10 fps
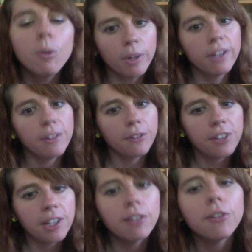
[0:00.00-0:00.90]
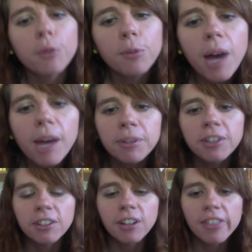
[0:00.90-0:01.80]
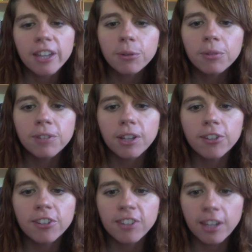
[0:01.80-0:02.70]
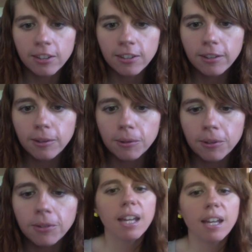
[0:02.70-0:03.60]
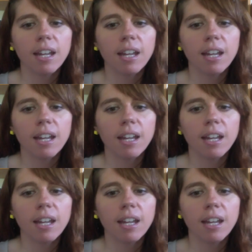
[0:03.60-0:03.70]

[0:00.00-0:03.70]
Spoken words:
One of those titles was popular, and that's what Flux decided to use.